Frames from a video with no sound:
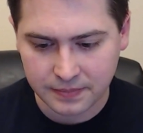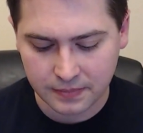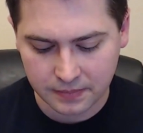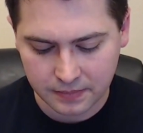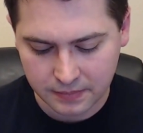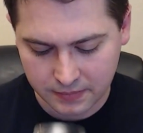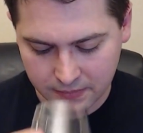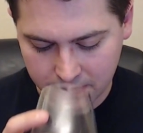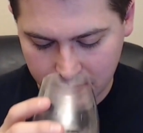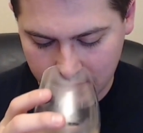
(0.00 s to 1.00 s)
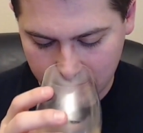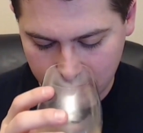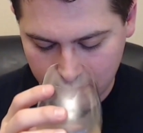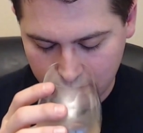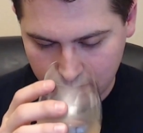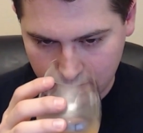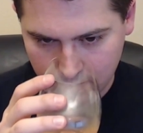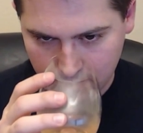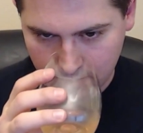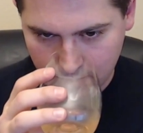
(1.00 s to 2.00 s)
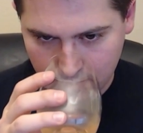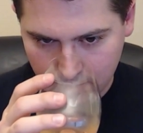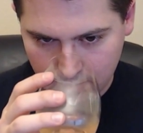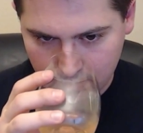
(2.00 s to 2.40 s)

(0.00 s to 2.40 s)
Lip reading: Nothing is said.